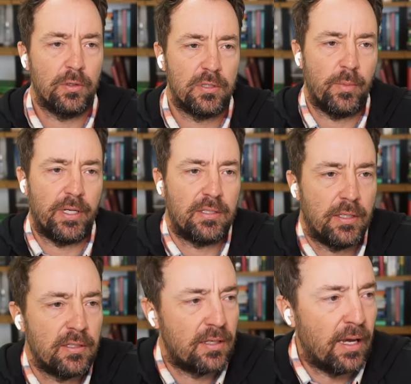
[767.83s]
Does it make
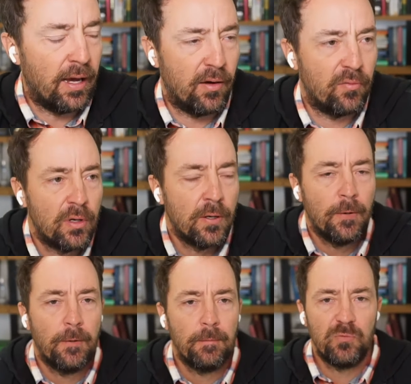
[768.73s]
sense to have
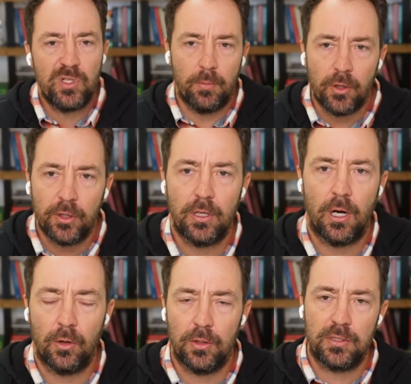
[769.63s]
$10 million
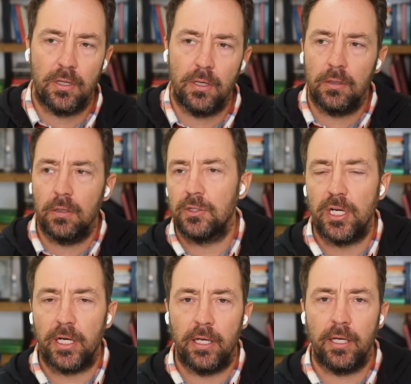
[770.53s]
in a
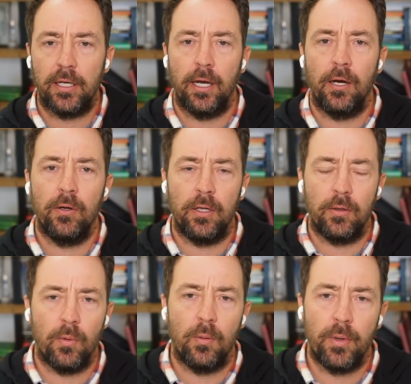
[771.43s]
checking account at
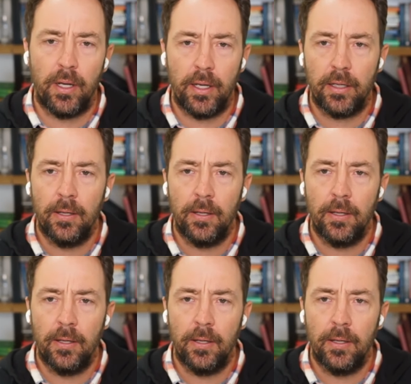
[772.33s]
one bank?